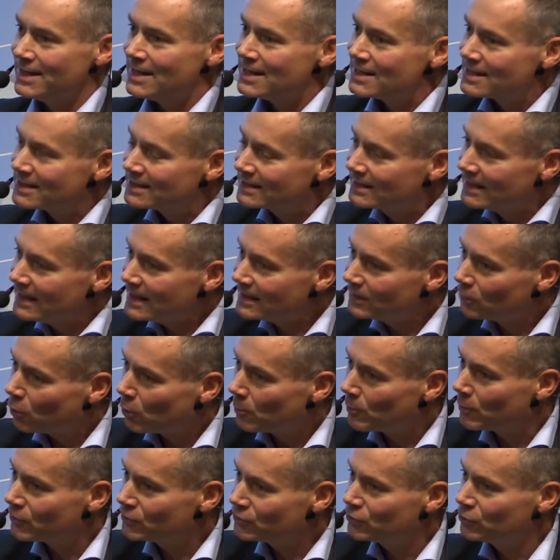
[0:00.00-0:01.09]
seeing the
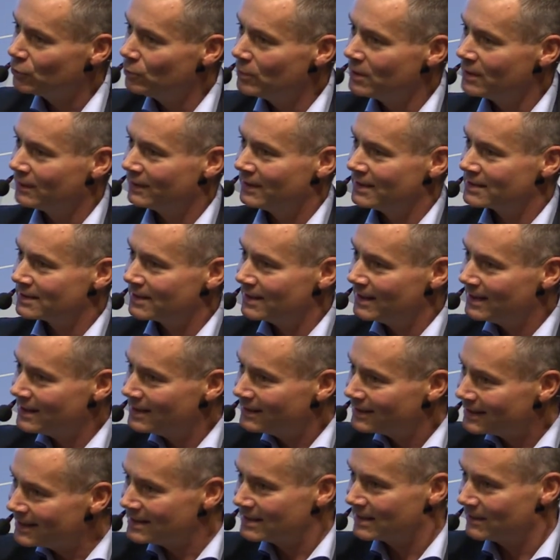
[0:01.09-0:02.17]
opportunities in
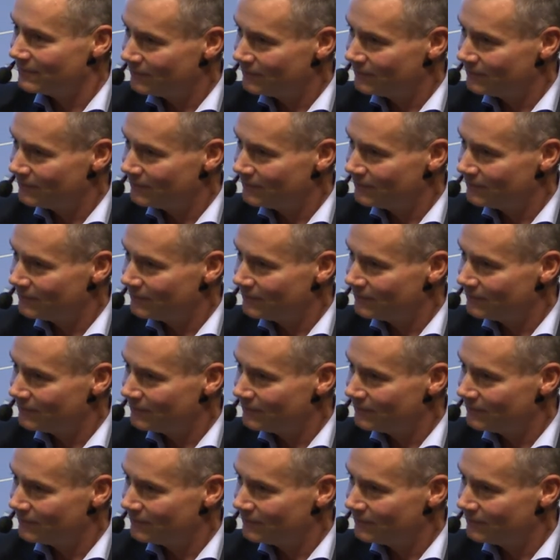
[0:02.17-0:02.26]
these